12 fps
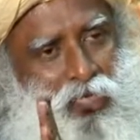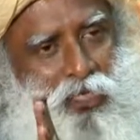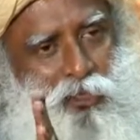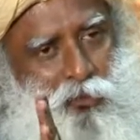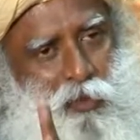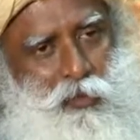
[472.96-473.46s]
it
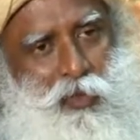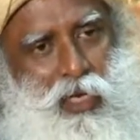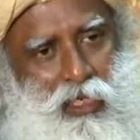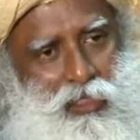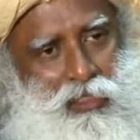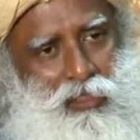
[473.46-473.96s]
has to be
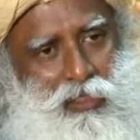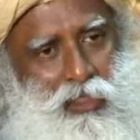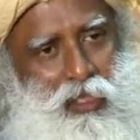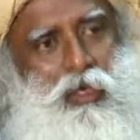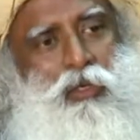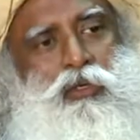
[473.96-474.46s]
practiced,
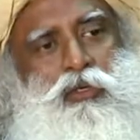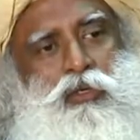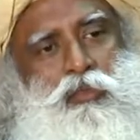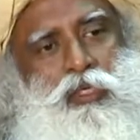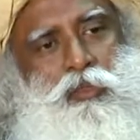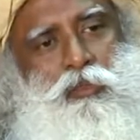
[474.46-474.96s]

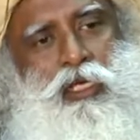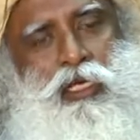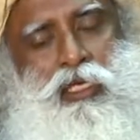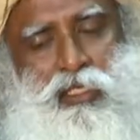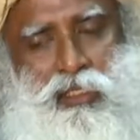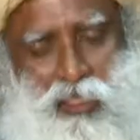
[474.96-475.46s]
you must be
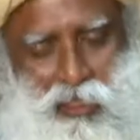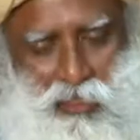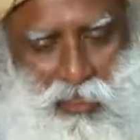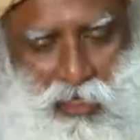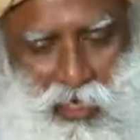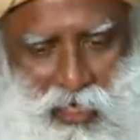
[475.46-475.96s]
in a
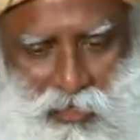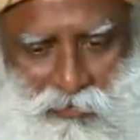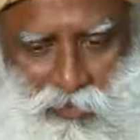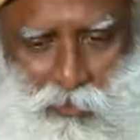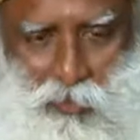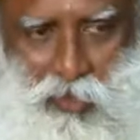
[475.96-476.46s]
certain kind
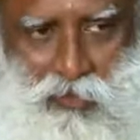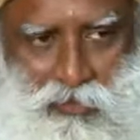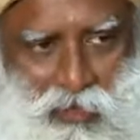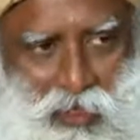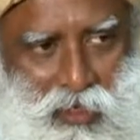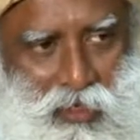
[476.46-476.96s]
of
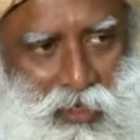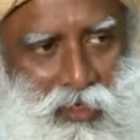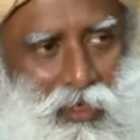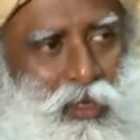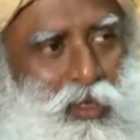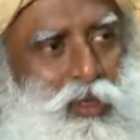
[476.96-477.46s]
atmosphere.
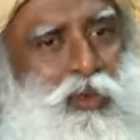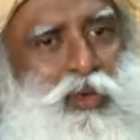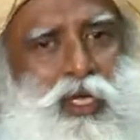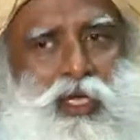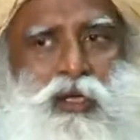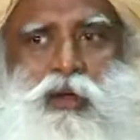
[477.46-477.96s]
You
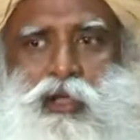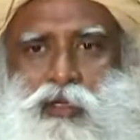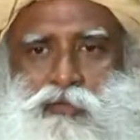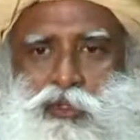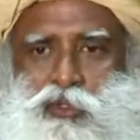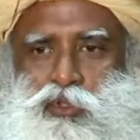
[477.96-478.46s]
cannot
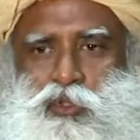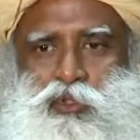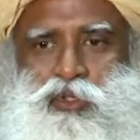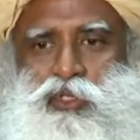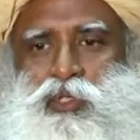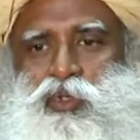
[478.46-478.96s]
live in
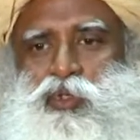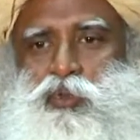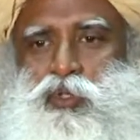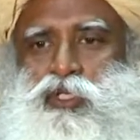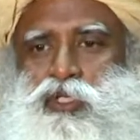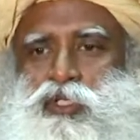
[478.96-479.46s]
social
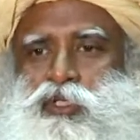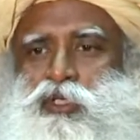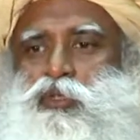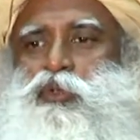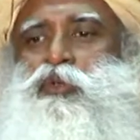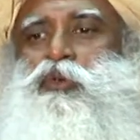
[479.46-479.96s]
situations
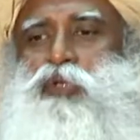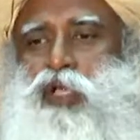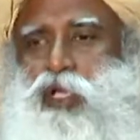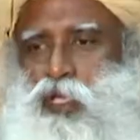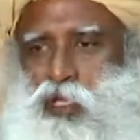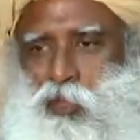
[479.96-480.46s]
and do
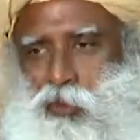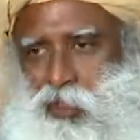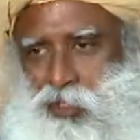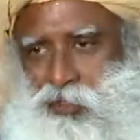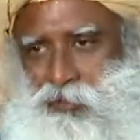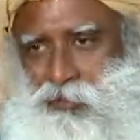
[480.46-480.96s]
Kundalini Yoga.